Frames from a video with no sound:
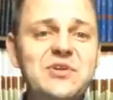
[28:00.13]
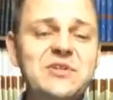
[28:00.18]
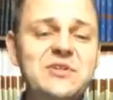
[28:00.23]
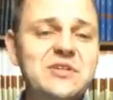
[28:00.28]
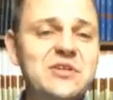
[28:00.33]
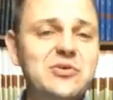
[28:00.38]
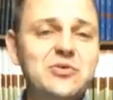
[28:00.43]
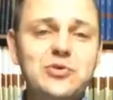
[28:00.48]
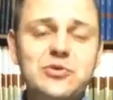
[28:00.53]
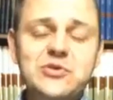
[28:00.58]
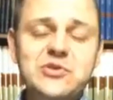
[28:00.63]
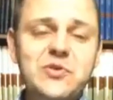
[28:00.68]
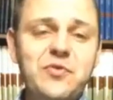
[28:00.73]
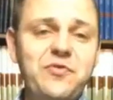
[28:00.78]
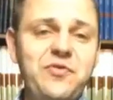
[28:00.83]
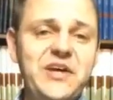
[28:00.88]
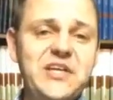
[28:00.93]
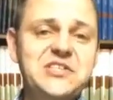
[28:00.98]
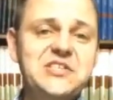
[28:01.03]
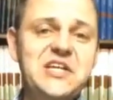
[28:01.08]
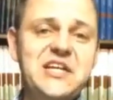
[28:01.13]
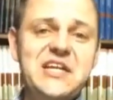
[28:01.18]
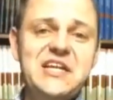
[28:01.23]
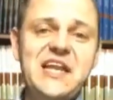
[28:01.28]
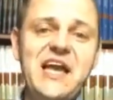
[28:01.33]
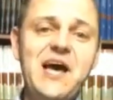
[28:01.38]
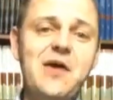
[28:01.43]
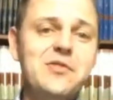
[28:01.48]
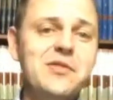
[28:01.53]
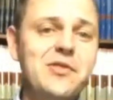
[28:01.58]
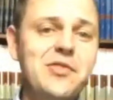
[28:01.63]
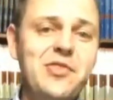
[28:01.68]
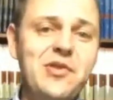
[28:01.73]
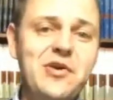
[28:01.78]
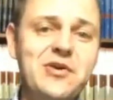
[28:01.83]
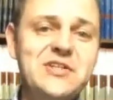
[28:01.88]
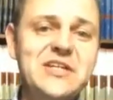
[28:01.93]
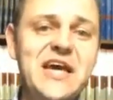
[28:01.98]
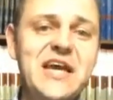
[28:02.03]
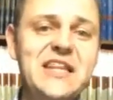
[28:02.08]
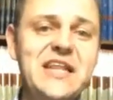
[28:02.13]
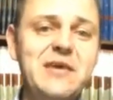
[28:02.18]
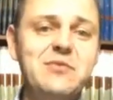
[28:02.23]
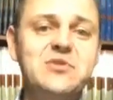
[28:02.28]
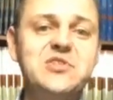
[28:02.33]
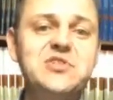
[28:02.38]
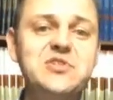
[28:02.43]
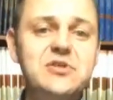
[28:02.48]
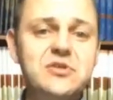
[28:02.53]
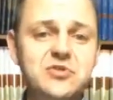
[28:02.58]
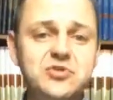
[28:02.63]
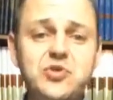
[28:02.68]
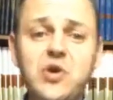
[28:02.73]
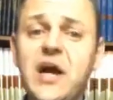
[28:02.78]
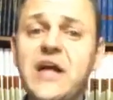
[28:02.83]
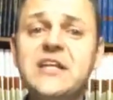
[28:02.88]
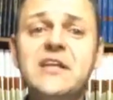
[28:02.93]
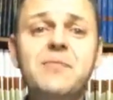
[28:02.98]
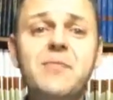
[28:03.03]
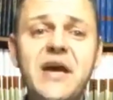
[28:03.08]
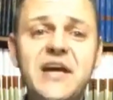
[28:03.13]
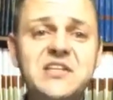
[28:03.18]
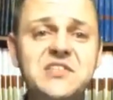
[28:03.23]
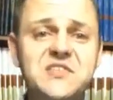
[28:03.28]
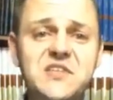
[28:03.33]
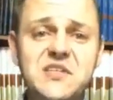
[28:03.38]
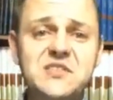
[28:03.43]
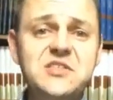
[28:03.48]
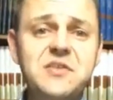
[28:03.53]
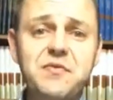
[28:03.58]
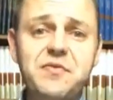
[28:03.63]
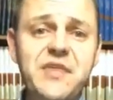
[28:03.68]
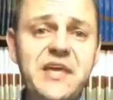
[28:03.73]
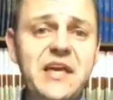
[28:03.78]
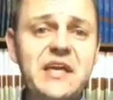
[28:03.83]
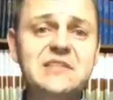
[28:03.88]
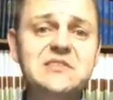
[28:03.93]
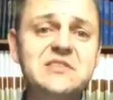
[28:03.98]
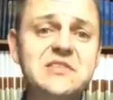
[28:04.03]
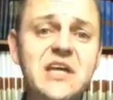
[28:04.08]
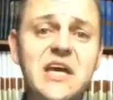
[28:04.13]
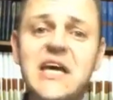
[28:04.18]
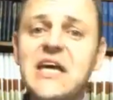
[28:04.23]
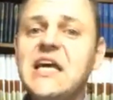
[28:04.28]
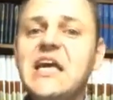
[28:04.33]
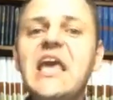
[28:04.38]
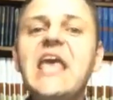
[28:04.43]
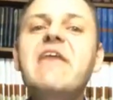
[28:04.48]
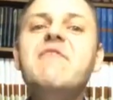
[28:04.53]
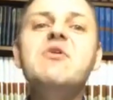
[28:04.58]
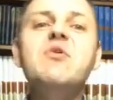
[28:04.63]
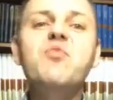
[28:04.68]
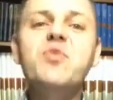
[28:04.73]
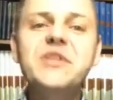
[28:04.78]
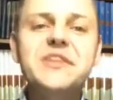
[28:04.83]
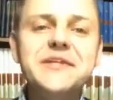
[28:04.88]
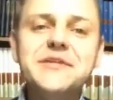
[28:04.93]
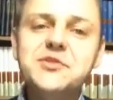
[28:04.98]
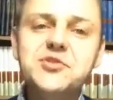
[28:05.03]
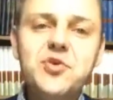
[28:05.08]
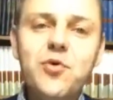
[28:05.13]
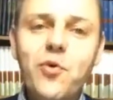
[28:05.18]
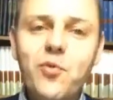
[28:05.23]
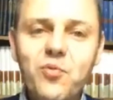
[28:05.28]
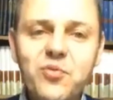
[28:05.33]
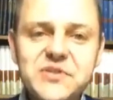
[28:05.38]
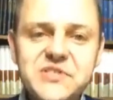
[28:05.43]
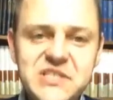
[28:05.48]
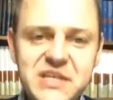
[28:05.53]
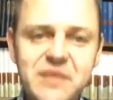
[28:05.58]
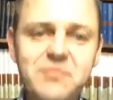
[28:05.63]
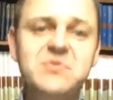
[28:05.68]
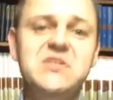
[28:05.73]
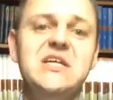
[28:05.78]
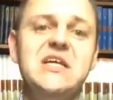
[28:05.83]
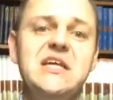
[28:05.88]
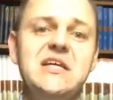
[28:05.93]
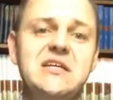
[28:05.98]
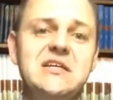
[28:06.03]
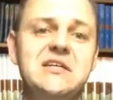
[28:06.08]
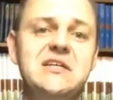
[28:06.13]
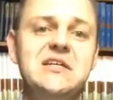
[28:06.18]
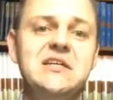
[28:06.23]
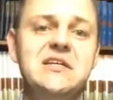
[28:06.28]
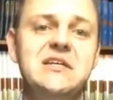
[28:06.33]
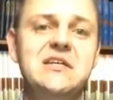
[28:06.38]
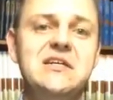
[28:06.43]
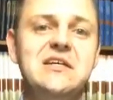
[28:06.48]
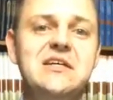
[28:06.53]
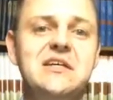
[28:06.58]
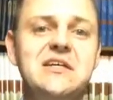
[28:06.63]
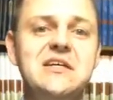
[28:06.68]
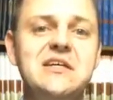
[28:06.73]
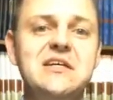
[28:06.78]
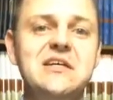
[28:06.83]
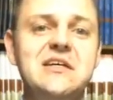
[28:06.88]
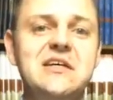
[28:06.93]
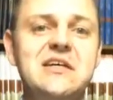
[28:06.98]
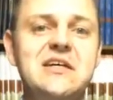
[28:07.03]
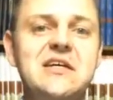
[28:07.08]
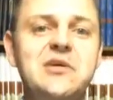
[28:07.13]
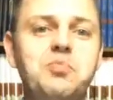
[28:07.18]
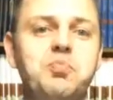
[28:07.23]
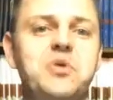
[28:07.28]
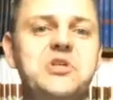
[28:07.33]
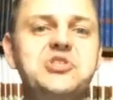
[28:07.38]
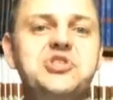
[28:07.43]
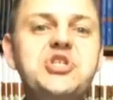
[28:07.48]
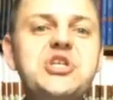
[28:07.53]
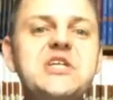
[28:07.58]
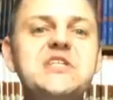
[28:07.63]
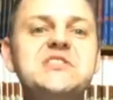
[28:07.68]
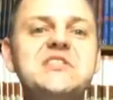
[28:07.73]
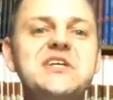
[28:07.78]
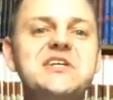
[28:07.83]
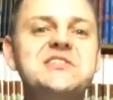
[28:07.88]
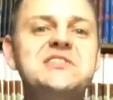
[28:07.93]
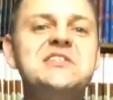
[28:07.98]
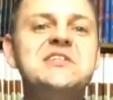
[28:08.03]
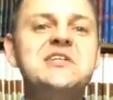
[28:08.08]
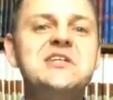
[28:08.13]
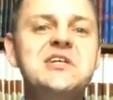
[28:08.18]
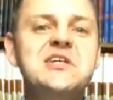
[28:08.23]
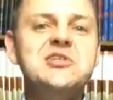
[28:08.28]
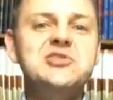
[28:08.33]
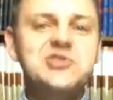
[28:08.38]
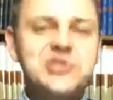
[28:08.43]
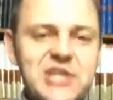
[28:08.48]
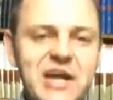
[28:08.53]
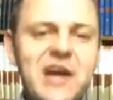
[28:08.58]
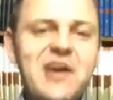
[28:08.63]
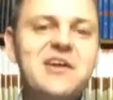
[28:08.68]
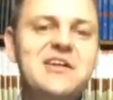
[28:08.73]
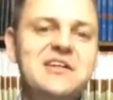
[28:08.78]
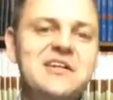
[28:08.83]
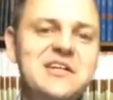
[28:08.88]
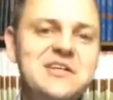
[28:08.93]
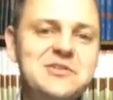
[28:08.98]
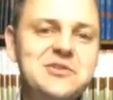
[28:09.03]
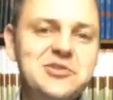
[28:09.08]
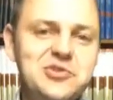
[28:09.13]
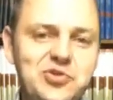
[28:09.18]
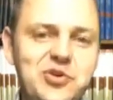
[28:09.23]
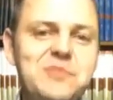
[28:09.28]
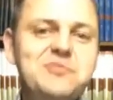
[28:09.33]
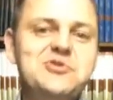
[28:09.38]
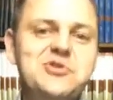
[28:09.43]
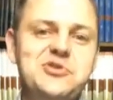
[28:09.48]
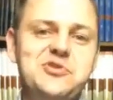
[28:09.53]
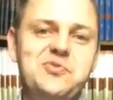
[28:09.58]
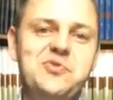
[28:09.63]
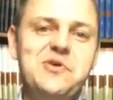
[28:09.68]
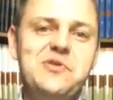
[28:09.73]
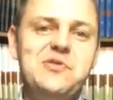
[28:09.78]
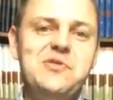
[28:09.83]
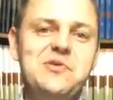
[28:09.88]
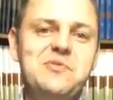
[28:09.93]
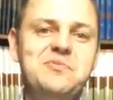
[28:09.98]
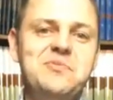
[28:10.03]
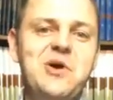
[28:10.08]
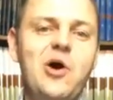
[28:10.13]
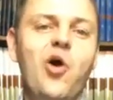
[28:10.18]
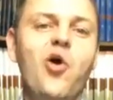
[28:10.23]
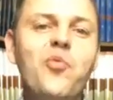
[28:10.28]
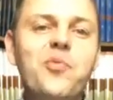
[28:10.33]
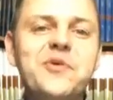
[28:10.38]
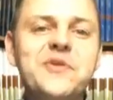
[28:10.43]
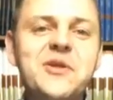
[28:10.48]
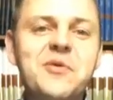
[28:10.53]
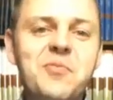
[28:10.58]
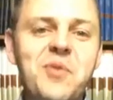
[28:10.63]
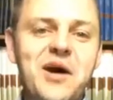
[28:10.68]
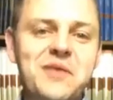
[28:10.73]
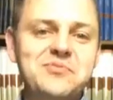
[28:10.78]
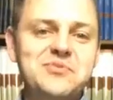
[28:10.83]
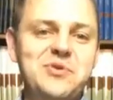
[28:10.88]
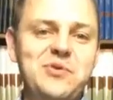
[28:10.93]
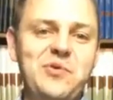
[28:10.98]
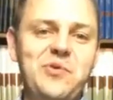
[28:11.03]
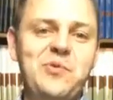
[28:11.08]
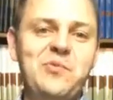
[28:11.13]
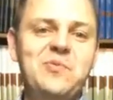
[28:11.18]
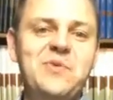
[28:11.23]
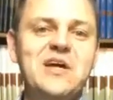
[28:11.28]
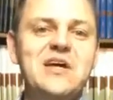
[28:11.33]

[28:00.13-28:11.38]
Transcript: the crucifixion and now the third day, they were still trying to make sense of things, even when the tomb was empty. But Jesus shared the scriptures with them, opened them up to them.